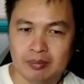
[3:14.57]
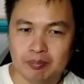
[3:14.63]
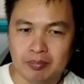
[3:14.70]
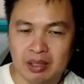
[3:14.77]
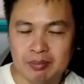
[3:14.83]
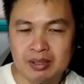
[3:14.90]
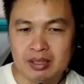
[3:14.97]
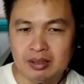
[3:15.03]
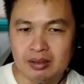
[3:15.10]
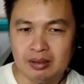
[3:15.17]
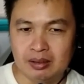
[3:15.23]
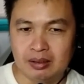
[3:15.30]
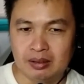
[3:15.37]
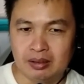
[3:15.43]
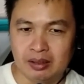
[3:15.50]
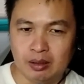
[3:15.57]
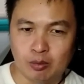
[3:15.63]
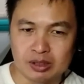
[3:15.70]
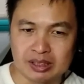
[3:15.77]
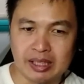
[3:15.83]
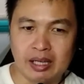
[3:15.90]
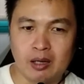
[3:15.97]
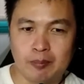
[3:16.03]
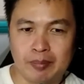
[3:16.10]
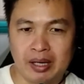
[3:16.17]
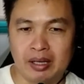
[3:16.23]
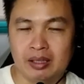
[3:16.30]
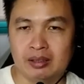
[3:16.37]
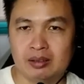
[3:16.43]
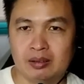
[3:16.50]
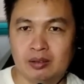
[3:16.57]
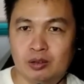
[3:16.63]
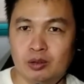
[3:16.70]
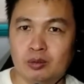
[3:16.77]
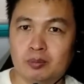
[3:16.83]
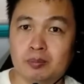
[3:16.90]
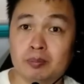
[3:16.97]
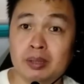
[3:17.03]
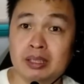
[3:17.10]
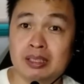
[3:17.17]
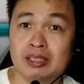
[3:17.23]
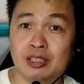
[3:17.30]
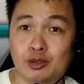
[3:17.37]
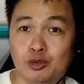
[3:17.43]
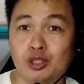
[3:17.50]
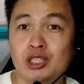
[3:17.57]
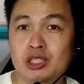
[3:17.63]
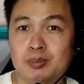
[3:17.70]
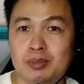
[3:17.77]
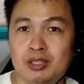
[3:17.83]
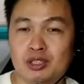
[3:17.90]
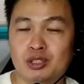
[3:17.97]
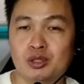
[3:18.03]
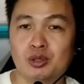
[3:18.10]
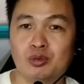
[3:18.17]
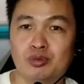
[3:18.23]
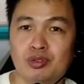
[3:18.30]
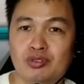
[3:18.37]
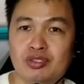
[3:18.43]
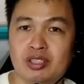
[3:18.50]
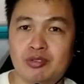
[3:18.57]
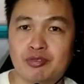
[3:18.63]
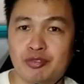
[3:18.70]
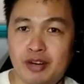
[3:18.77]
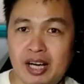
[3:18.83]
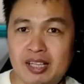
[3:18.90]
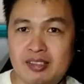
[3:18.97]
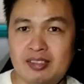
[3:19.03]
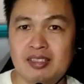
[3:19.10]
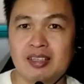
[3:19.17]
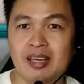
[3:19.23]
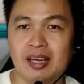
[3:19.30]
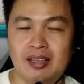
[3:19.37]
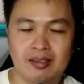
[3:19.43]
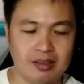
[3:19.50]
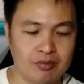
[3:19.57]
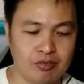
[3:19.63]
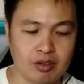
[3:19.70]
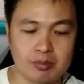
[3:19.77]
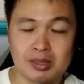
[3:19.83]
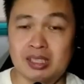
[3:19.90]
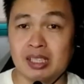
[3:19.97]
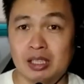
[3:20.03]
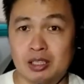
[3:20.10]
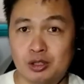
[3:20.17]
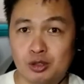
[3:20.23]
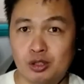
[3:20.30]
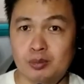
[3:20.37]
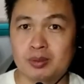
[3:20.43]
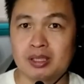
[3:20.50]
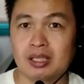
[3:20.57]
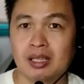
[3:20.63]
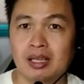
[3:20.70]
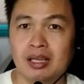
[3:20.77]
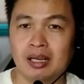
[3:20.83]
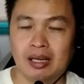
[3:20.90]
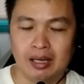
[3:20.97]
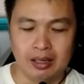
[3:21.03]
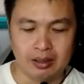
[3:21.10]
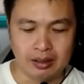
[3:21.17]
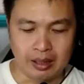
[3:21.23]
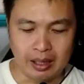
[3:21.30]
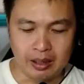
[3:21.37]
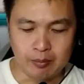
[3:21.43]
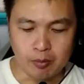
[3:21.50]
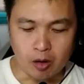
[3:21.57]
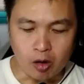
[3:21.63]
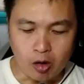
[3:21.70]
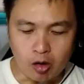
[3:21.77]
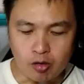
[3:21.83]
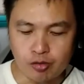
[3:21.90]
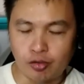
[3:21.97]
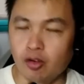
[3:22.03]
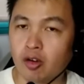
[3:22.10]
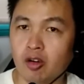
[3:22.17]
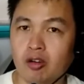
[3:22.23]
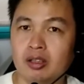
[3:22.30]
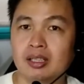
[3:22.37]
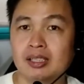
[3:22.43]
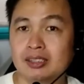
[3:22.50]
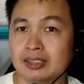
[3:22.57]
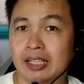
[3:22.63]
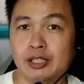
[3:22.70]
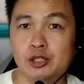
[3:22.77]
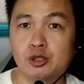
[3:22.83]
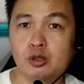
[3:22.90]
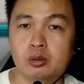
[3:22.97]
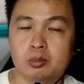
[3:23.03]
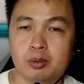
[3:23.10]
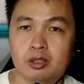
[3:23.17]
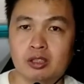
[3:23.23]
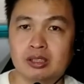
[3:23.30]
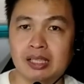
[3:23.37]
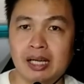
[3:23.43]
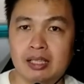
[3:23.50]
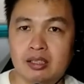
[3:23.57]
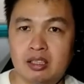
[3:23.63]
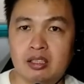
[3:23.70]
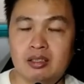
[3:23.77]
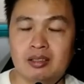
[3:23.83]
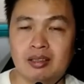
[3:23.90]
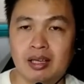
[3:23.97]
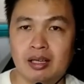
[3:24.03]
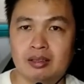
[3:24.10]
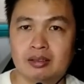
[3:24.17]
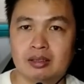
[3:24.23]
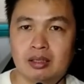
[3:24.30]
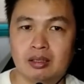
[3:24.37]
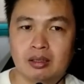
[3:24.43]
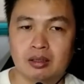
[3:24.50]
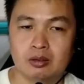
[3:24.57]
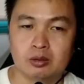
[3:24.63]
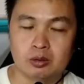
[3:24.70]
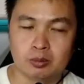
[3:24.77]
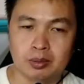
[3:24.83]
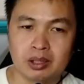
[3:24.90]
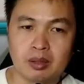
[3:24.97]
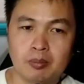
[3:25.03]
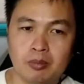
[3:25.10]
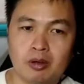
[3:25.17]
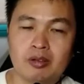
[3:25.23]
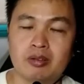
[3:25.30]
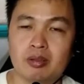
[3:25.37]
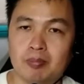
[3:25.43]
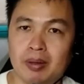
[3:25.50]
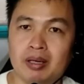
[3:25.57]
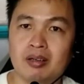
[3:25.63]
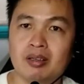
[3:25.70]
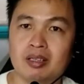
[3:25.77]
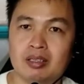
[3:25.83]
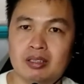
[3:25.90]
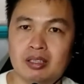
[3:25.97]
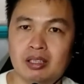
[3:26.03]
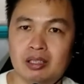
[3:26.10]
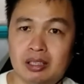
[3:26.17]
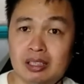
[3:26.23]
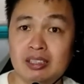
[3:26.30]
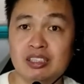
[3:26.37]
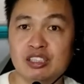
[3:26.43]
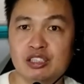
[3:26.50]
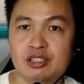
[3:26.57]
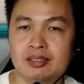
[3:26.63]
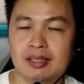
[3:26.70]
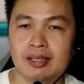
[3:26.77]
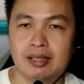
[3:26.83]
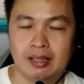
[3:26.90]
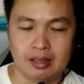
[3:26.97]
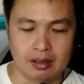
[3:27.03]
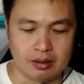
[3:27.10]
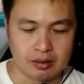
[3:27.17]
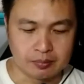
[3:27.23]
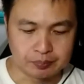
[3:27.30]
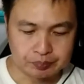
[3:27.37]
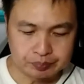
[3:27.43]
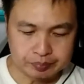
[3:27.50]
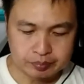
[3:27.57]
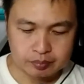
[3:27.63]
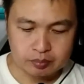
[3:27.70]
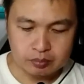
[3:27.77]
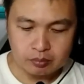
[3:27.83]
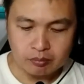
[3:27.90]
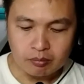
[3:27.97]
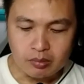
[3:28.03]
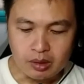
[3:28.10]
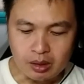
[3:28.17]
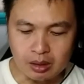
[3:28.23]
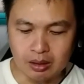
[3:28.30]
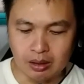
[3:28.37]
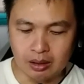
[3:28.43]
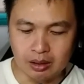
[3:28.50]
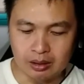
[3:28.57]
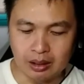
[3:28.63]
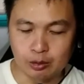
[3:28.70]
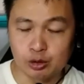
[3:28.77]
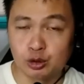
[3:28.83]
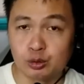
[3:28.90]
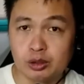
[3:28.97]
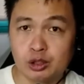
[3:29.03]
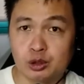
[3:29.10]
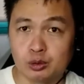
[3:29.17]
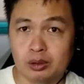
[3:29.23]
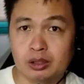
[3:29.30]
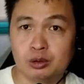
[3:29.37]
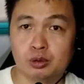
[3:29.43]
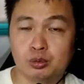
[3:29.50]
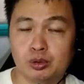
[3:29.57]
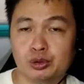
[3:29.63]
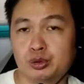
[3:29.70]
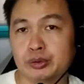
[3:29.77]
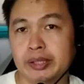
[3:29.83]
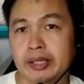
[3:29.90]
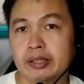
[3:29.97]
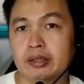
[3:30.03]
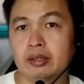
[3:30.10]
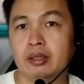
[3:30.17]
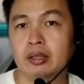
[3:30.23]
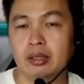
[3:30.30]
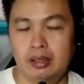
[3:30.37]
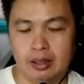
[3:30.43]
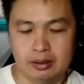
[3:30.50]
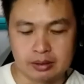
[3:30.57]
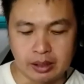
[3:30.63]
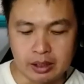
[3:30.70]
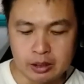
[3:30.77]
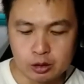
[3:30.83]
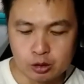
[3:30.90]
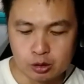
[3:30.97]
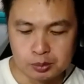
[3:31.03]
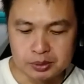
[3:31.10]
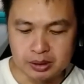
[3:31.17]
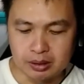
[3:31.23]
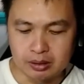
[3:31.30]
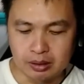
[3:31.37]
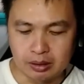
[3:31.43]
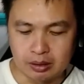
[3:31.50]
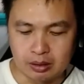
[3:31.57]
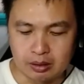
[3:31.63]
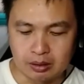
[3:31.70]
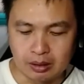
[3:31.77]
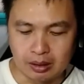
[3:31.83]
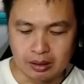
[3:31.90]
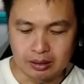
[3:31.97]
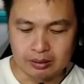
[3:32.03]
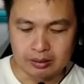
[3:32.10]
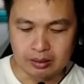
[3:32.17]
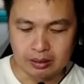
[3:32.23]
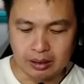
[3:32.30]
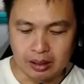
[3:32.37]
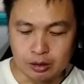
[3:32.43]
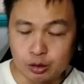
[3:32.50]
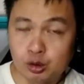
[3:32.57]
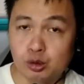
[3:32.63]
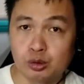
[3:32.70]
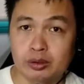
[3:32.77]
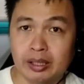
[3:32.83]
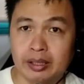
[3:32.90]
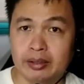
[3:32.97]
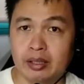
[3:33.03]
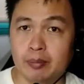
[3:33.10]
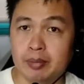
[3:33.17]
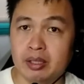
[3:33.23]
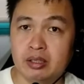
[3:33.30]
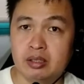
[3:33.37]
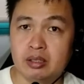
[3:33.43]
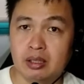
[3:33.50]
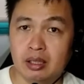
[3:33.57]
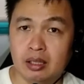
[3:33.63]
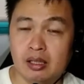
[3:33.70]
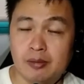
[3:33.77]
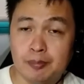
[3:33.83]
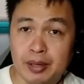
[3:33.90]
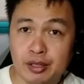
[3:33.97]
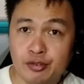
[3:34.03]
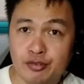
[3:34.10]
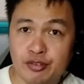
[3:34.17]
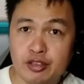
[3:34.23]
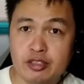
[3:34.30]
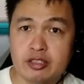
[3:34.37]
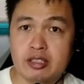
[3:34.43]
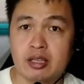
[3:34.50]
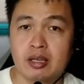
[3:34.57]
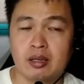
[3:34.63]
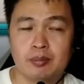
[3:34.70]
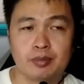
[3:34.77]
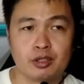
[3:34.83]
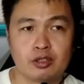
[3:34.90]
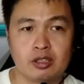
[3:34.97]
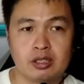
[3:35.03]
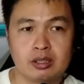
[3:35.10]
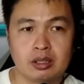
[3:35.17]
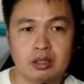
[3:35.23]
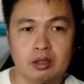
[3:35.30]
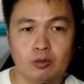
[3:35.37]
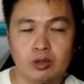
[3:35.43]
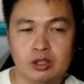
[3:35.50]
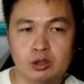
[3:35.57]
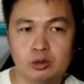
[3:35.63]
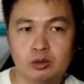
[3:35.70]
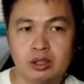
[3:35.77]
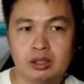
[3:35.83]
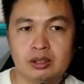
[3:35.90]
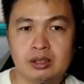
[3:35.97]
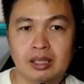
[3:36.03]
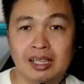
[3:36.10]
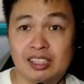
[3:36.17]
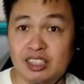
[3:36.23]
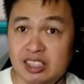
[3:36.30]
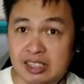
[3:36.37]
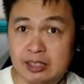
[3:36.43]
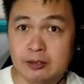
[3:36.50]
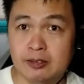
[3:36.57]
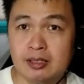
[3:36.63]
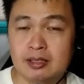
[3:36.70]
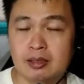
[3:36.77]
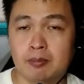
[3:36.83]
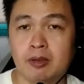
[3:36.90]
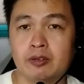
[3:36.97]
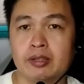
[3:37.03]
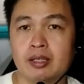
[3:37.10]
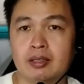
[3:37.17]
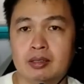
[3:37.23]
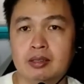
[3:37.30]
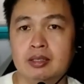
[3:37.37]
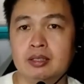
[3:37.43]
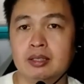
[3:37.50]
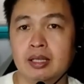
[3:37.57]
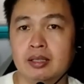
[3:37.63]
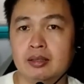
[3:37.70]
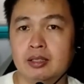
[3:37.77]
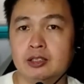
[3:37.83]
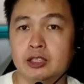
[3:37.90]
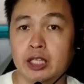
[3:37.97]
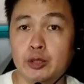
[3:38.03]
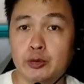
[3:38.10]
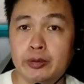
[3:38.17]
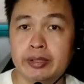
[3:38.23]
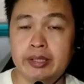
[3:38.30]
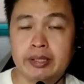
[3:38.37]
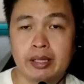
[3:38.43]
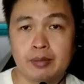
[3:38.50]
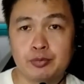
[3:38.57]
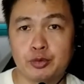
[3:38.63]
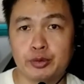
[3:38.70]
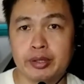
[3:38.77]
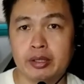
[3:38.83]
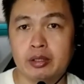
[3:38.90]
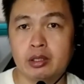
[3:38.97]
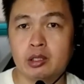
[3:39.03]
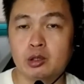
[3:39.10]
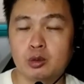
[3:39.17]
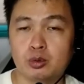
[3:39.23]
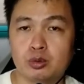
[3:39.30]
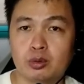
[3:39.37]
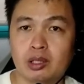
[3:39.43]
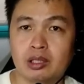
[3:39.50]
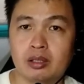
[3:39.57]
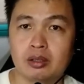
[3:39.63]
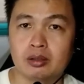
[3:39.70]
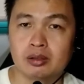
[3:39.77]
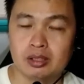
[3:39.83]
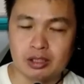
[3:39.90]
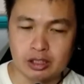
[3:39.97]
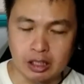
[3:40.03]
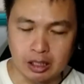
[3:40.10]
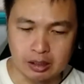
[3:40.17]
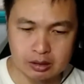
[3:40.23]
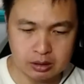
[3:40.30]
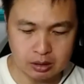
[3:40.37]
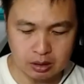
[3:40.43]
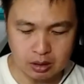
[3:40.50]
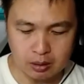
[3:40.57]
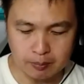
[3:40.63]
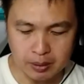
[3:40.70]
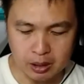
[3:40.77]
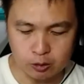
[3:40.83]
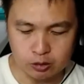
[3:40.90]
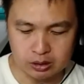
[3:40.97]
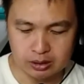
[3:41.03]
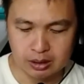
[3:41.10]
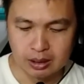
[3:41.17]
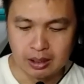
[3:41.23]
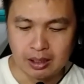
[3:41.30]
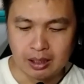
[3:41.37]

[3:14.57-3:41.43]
maybe they will start out by making arrangements with some friends, and they form study groups. And I'm all for study groups, because I think that to become more independent learners, our students should learn to work together. And study groups are good, and there are many benefits, because when students are serious about their learning and they genuinely come together to discuss about